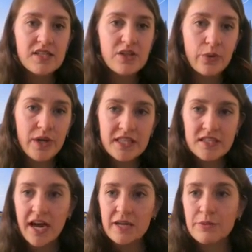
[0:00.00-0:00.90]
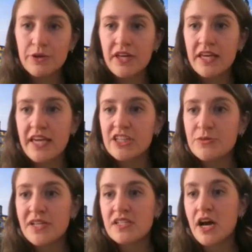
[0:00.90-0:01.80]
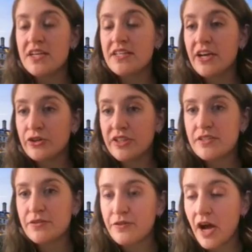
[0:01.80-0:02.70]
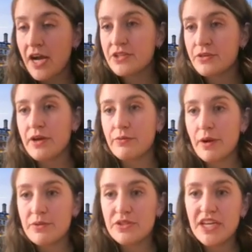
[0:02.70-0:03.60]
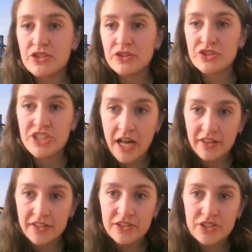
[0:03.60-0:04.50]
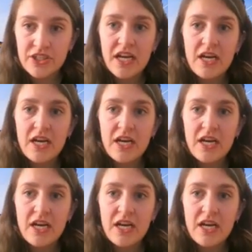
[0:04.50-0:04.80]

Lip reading: So in this guidebook, engagement is not narrowly defined around a reputational challenge,